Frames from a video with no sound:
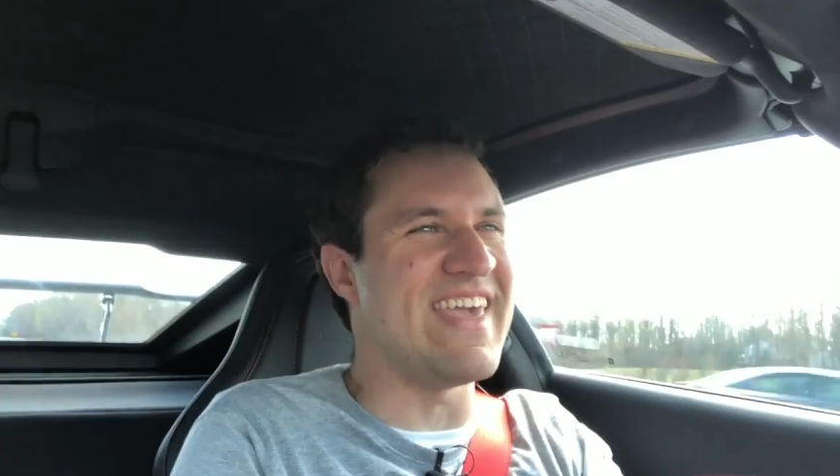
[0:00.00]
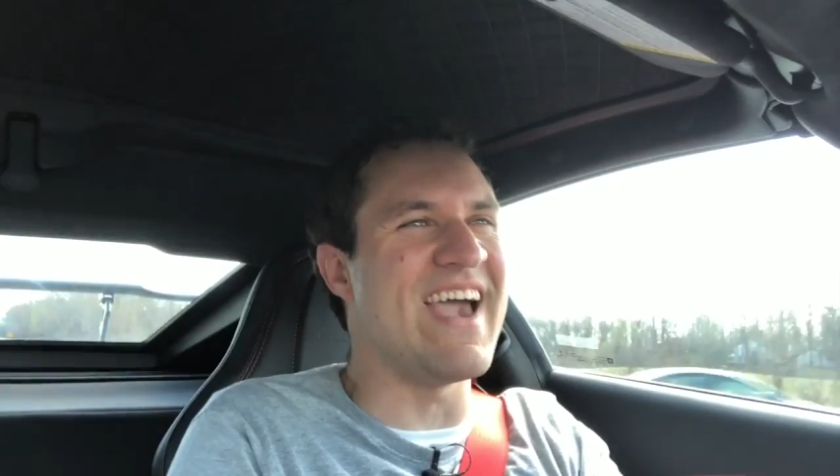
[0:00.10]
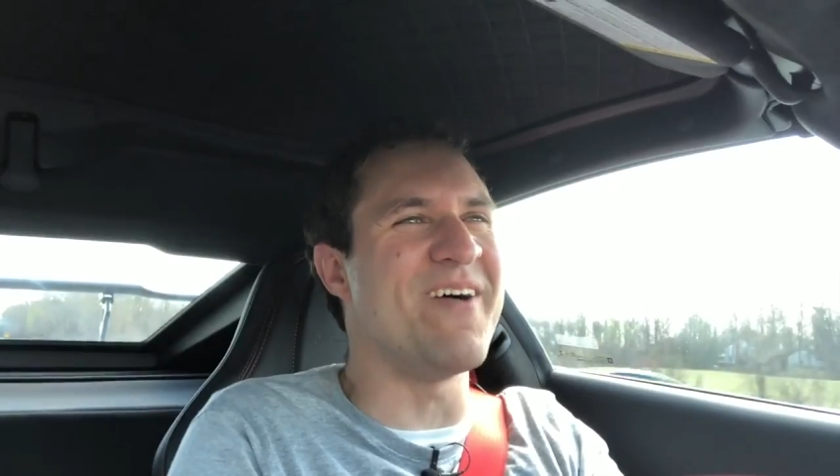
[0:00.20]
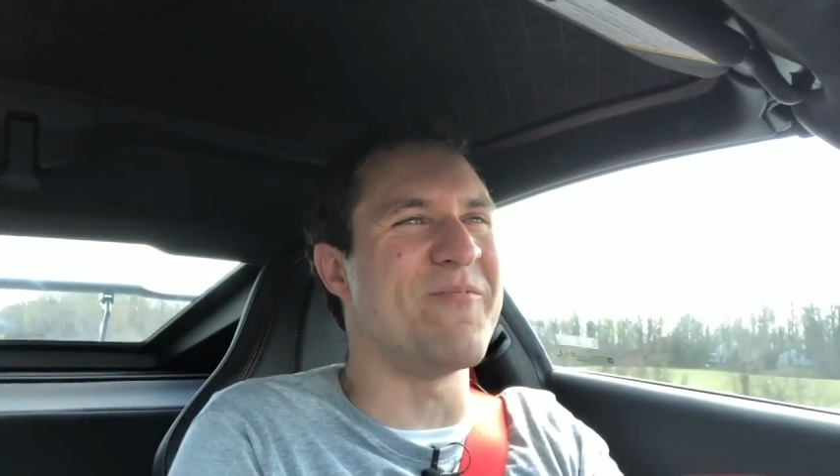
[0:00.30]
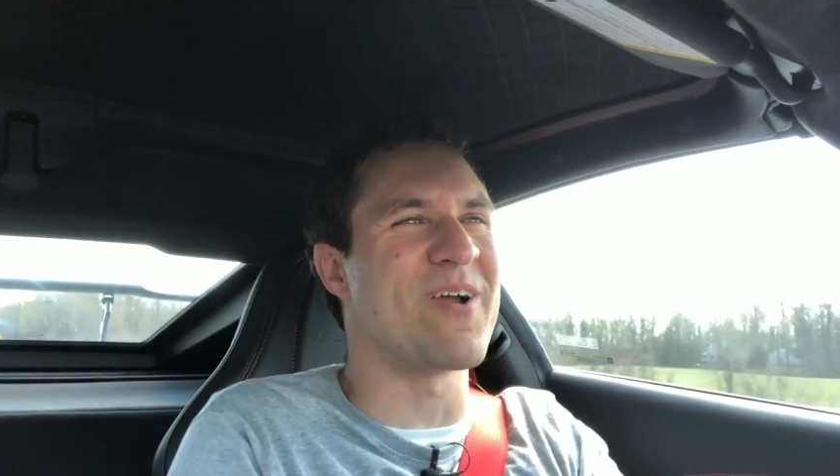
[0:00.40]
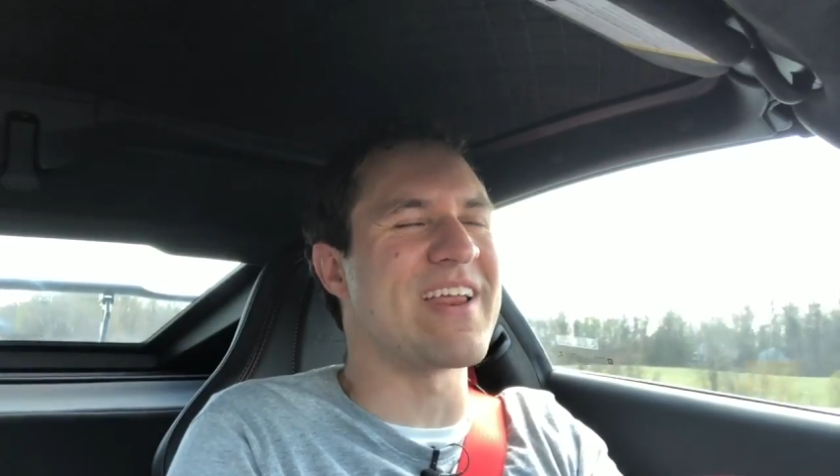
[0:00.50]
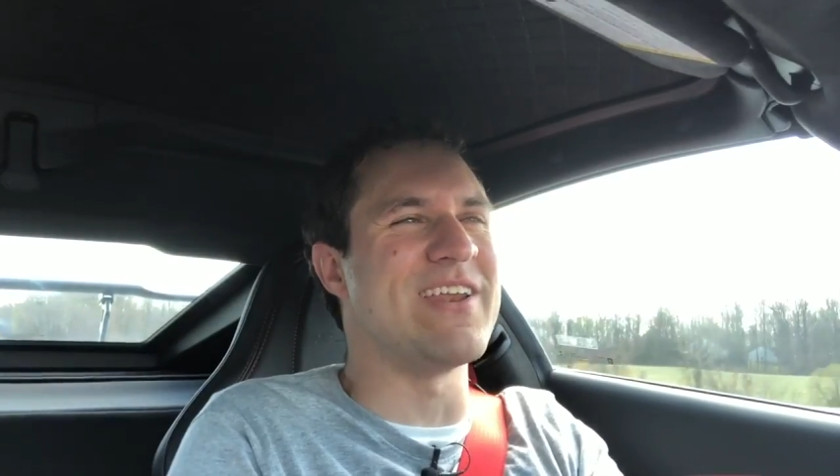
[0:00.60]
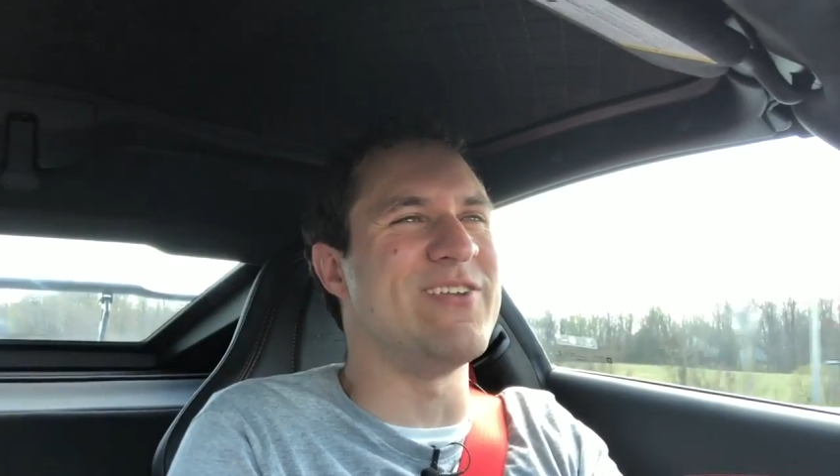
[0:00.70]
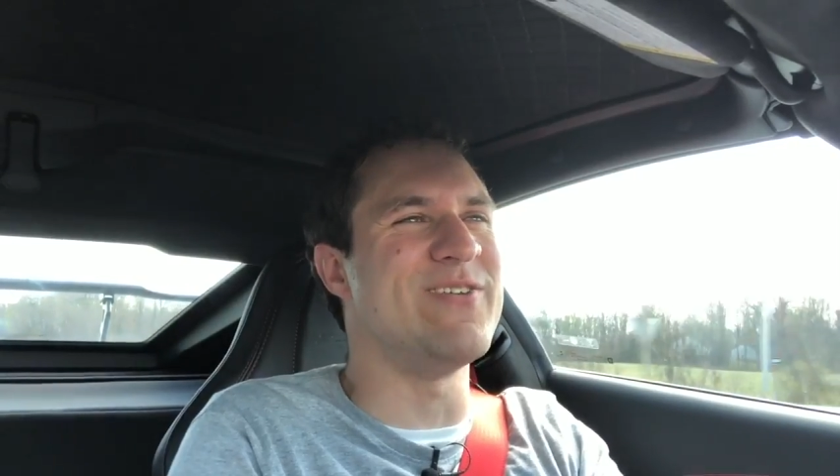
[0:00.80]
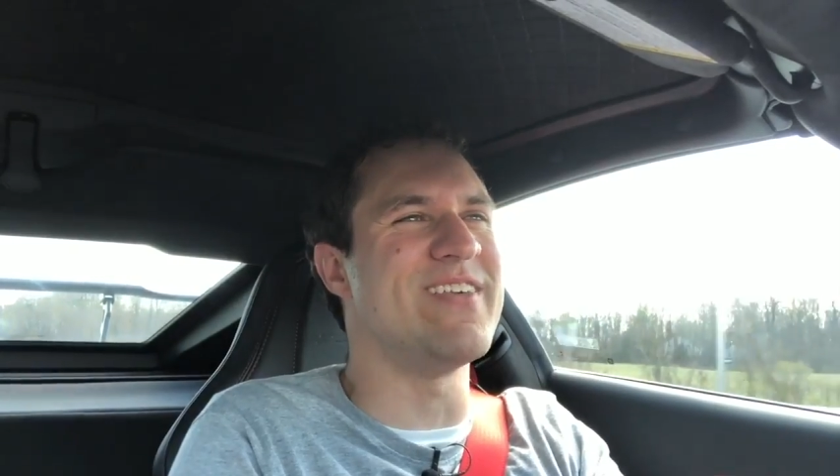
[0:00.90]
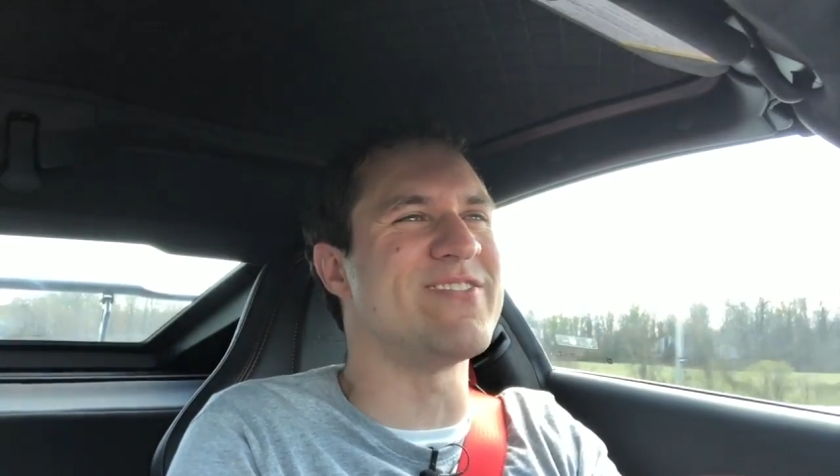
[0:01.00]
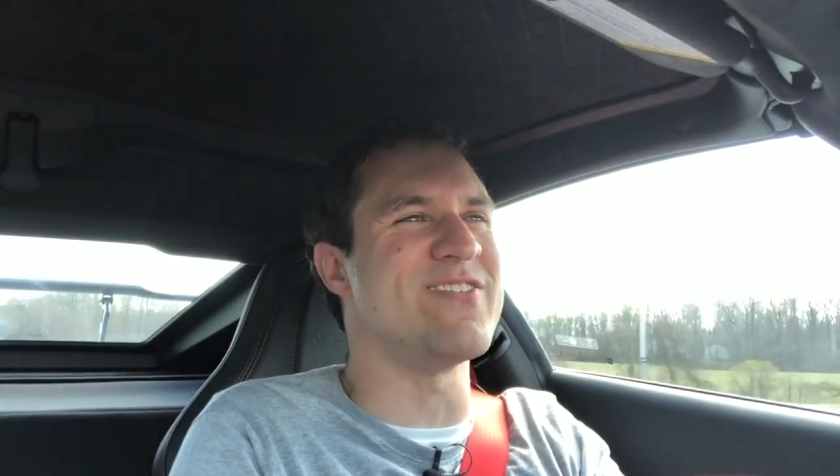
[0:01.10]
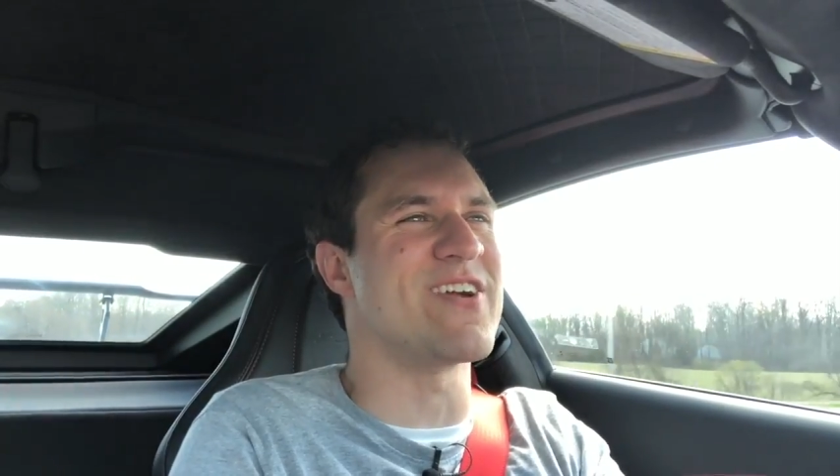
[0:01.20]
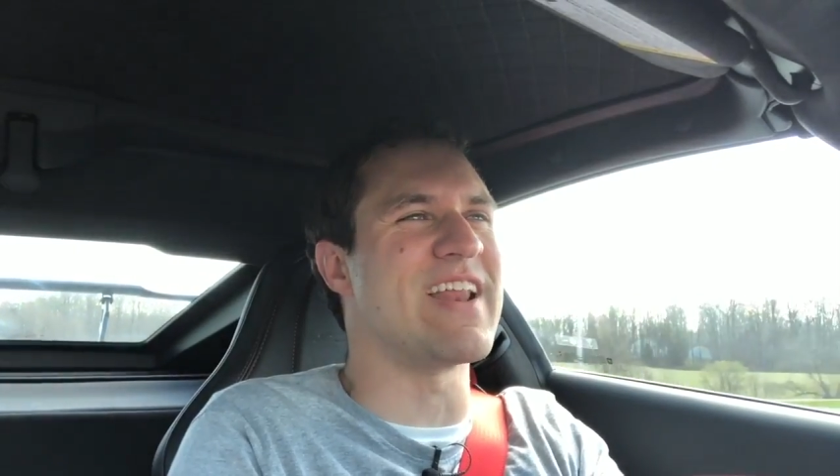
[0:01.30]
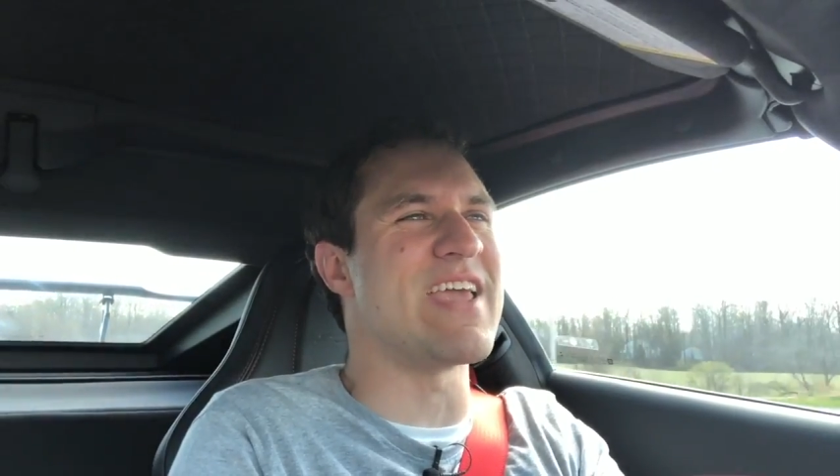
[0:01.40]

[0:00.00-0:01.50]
yeah, we're gonna do this and you're